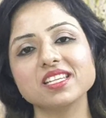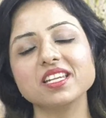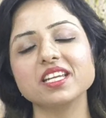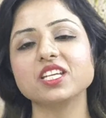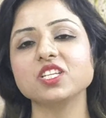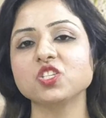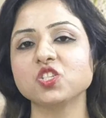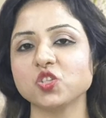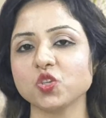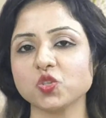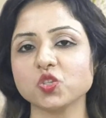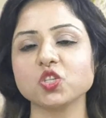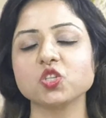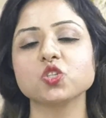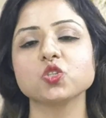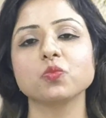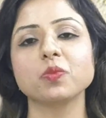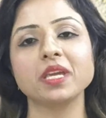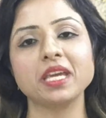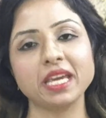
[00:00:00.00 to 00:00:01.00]
is chosen
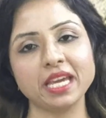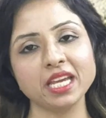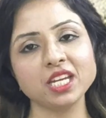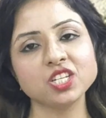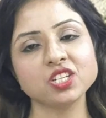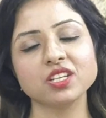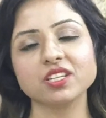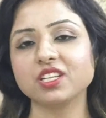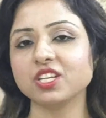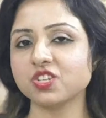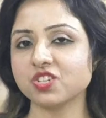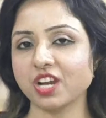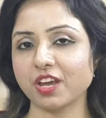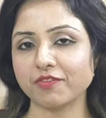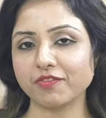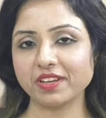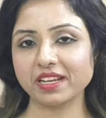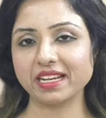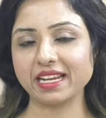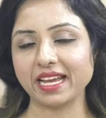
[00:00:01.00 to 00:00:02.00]
to be it, the
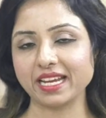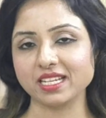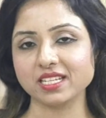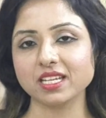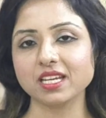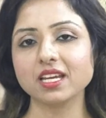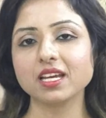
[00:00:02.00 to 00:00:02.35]
traffic light.